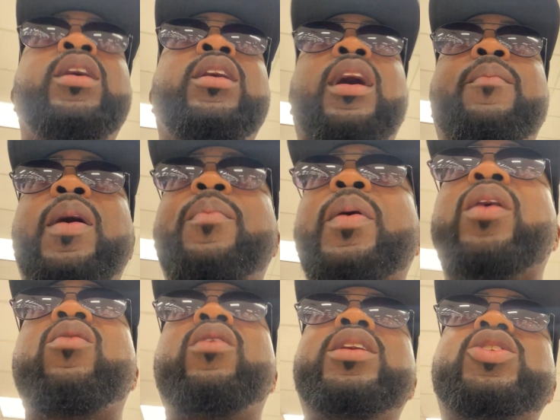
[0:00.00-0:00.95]
That Pepe
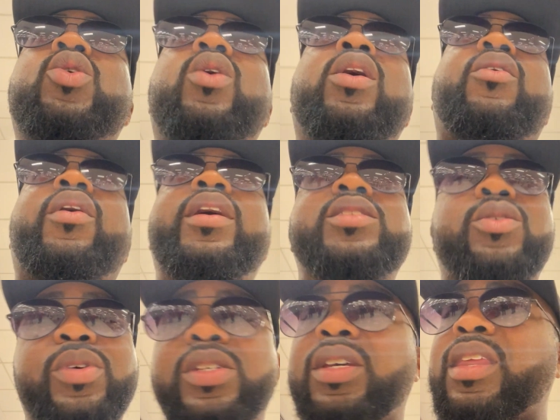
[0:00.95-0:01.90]
coin is going crazy.
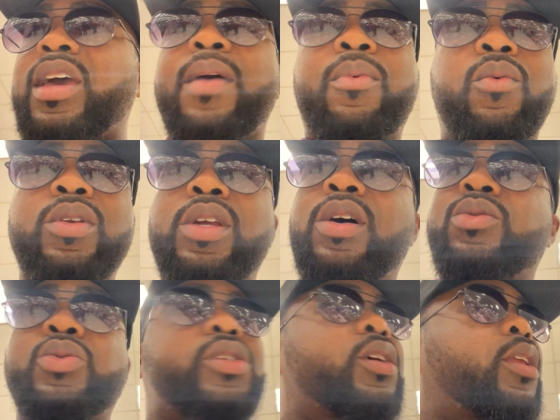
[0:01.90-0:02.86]
We've seen it happen with
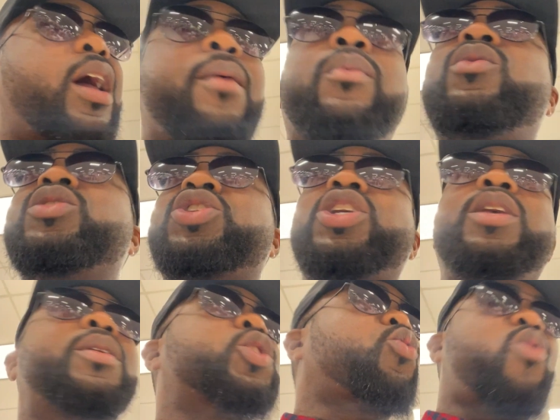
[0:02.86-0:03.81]
Doge. We've seen it happen with
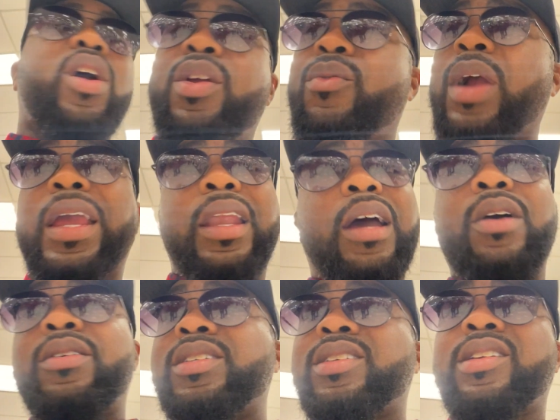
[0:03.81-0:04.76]
Shib. It's running right
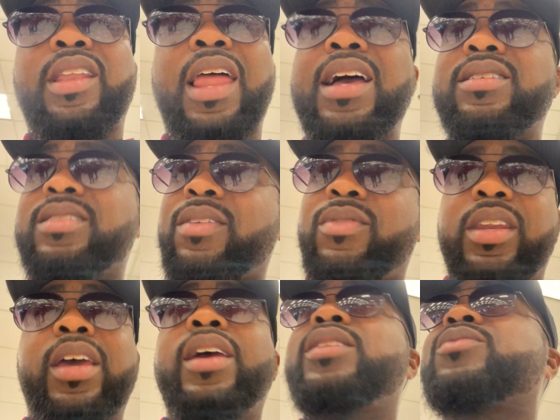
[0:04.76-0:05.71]
now. And this is the last seven
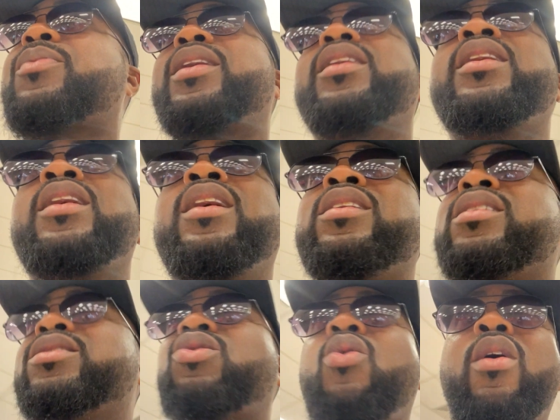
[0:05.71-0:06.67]
days, man.
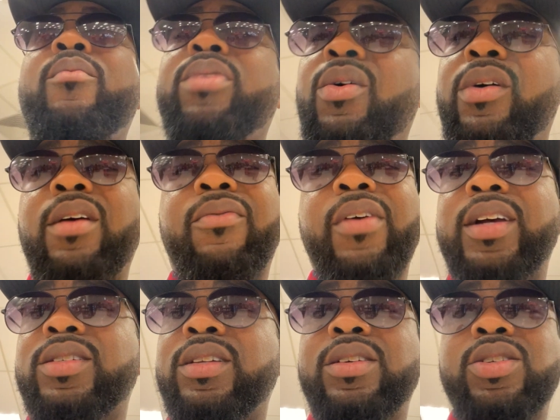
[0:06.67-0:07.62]
This coin blowing up
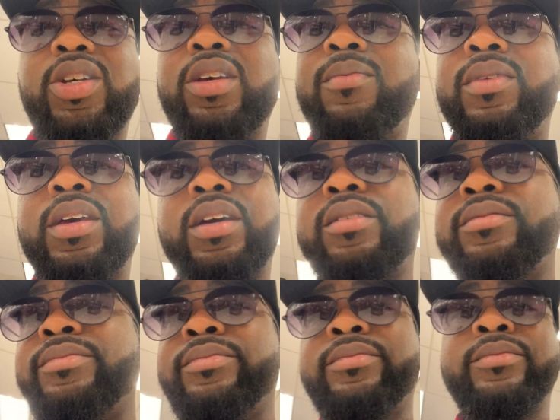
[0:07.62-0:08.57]
faster than Shib did
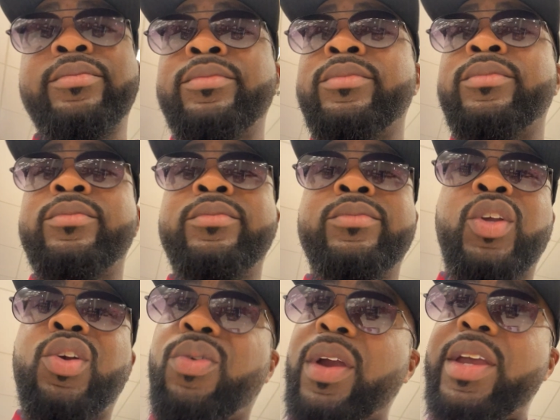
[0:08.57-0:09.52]

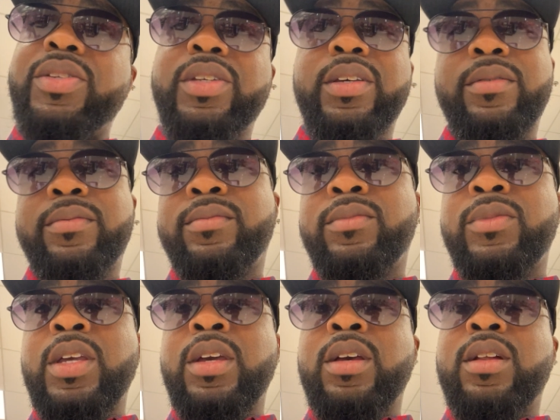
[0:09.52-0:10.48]
crazy.
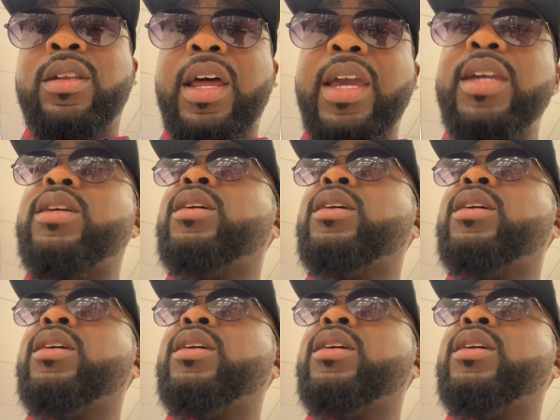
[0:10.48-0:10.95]
Like,